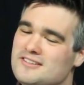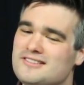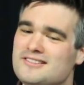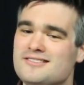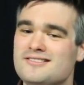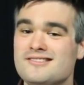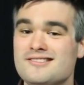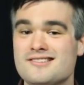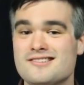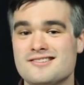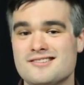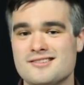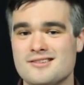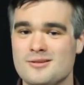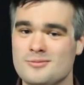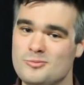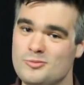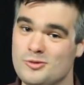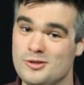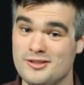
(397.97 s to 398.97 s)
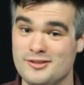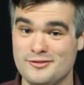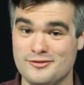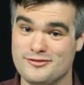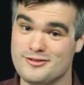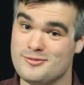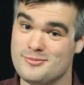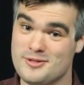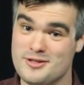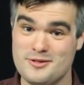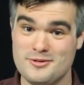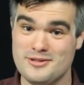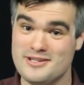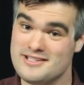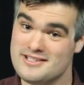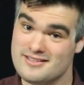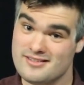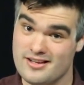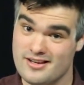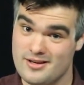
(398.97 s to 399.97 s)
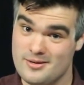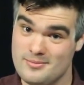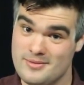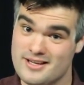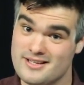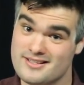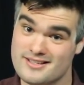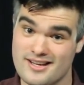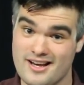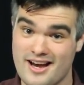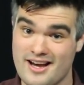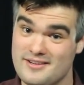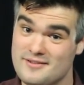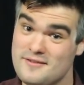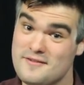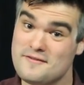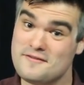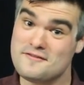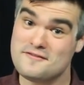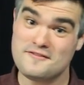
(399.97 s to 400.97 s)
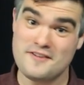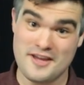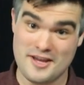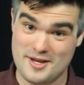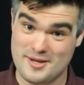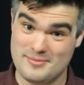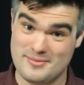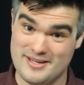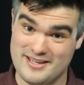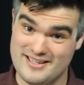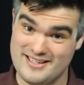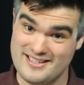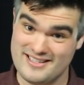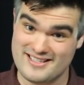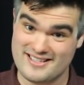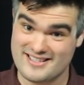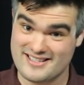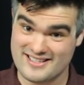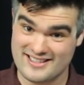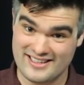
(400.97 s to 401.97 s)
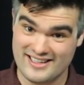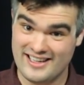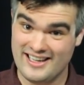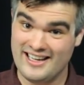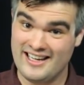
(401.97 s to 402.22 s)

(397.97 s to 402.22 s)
a little someone from USM has gotten famous.